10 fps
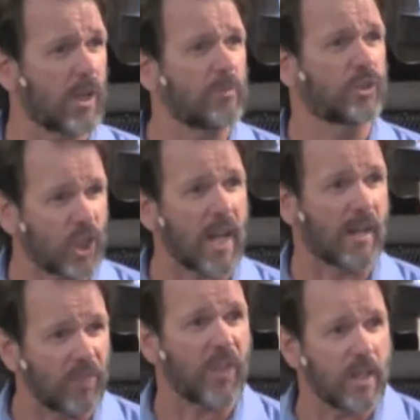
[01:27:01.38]
come
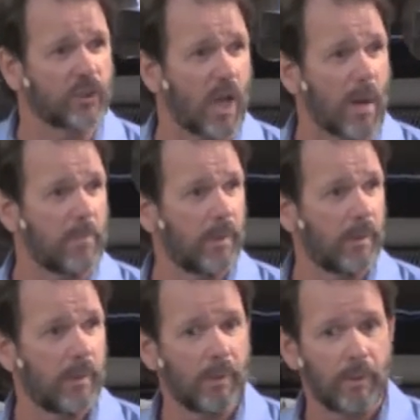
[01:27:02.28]
shaking things up.
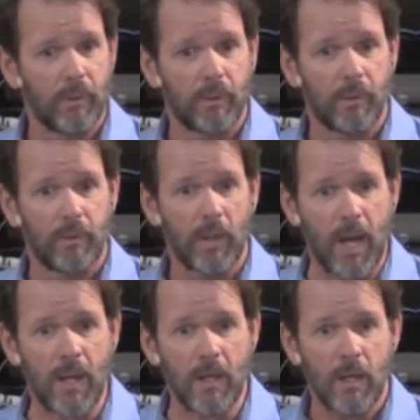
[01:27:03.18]

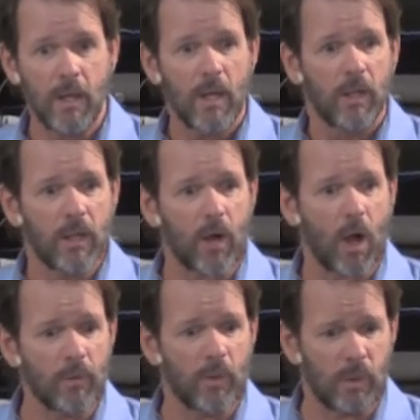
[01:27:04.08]
Huh? Let
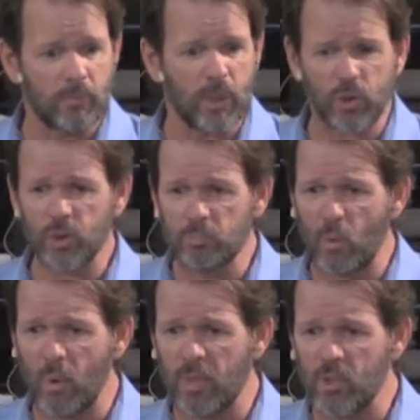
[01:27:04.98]
a, this is
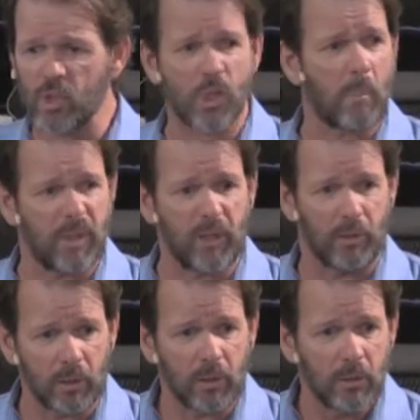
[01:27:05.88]
more than just a
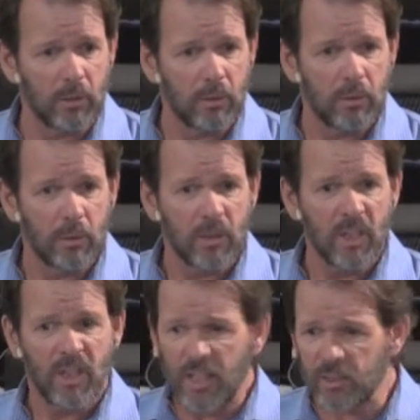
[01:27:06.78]
bill.
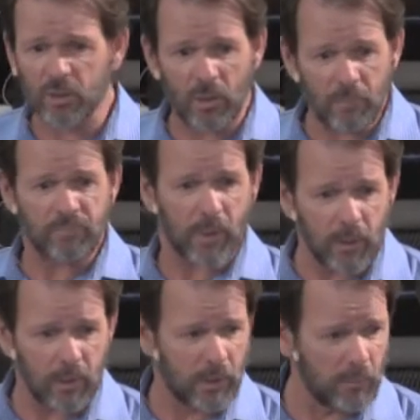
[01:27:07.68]
This is a,
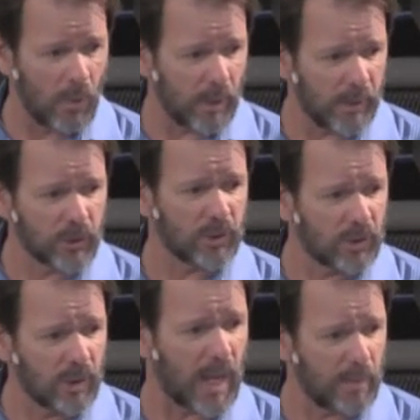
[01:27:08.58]
come on, this is
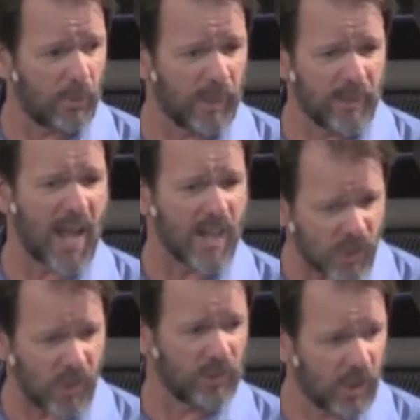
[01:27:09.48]
a neighboring
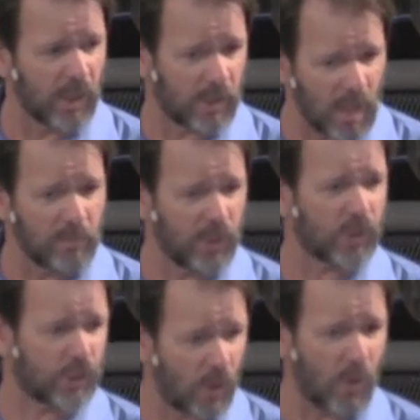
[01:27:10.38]
nation going to come and
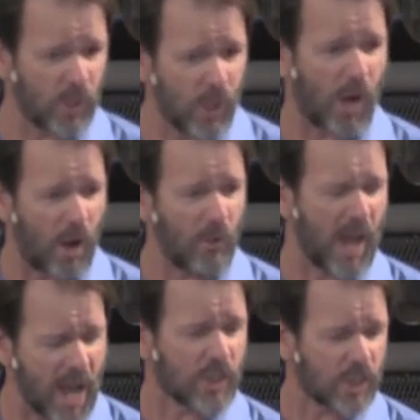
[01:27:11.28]
destroy your whole
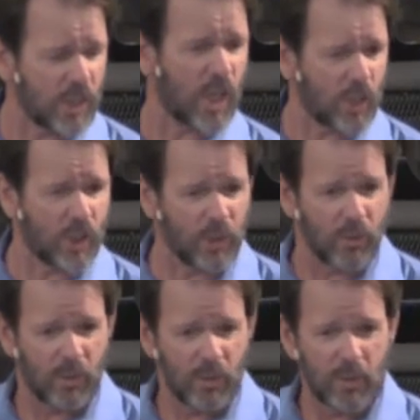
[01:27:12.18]
nation and
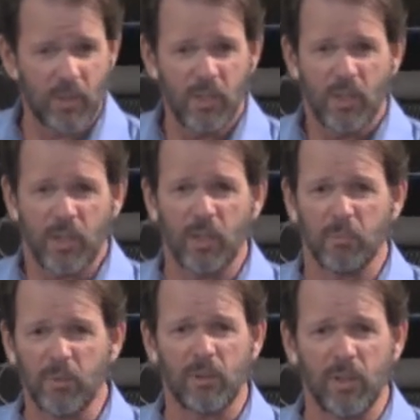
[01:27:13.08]
you. You know,
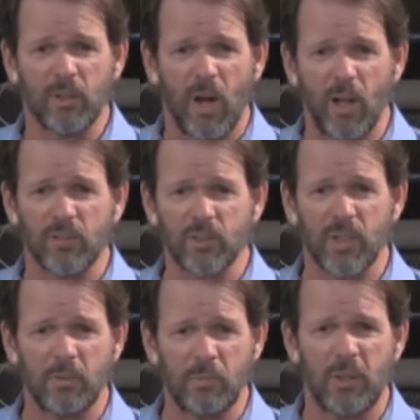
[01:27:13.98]
but it, all of a
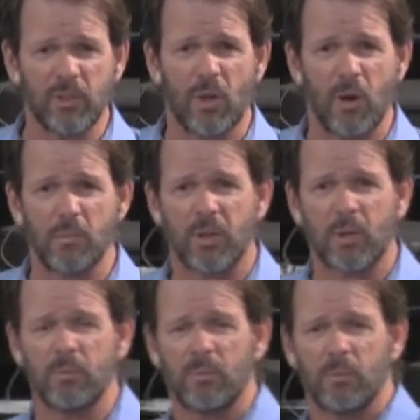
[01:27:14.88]
sudden his heart
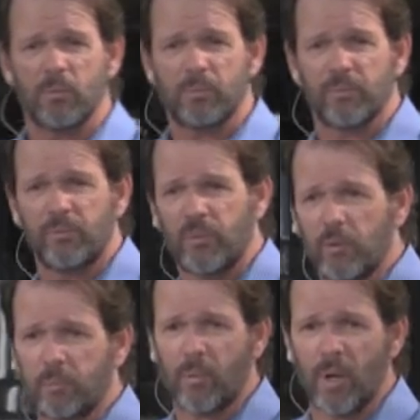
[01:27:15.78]
become full
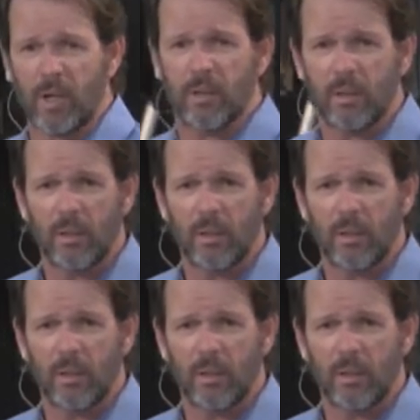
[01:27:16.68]
of pride.